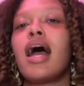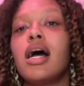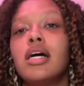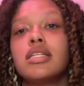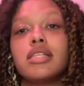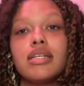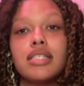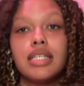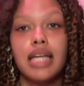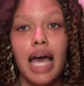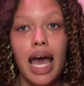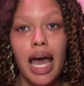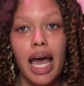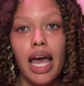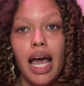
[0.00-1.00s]
So
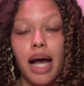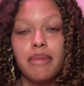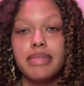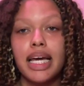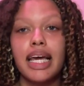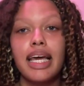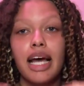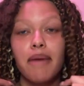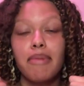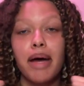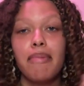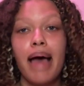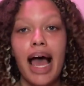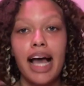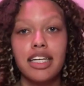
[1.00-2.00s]
today I'm taking out my
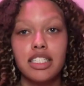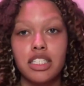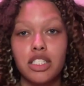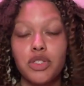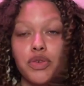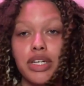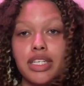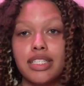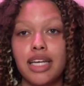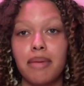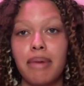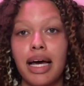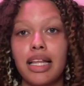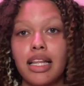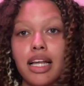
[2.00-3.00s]
passion twist that
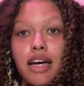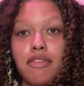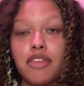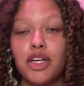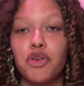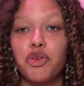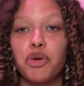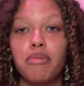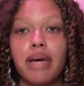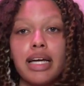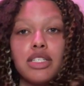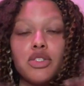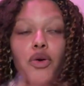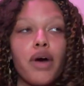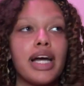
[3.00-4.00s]
my lovely roommate
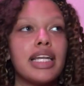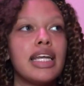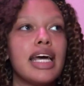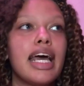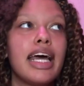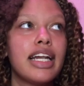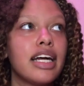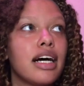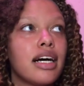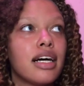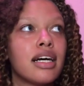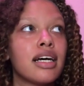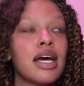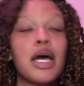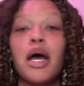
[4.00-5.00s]
Joy did
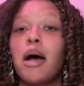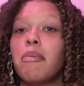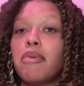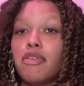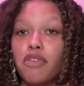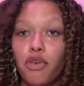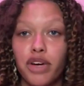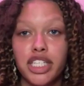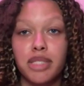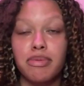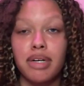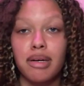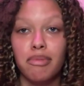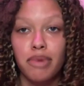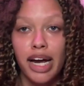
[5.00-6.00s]
before spring
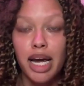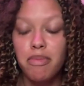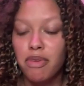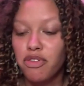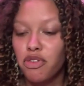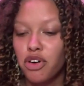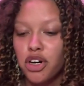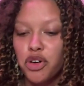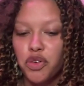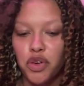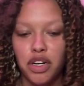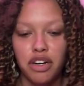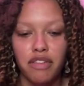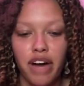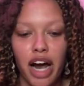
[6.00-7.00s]
break, before
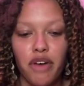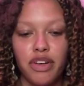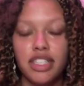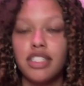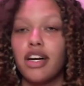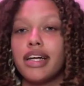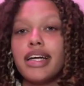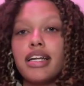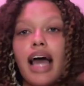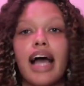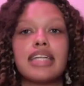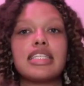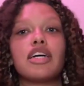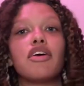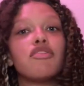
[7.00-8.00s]
coronavirus started
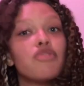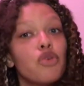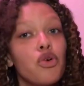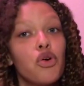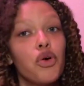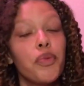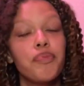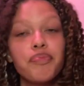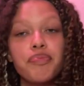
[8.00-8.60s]
acting a fool.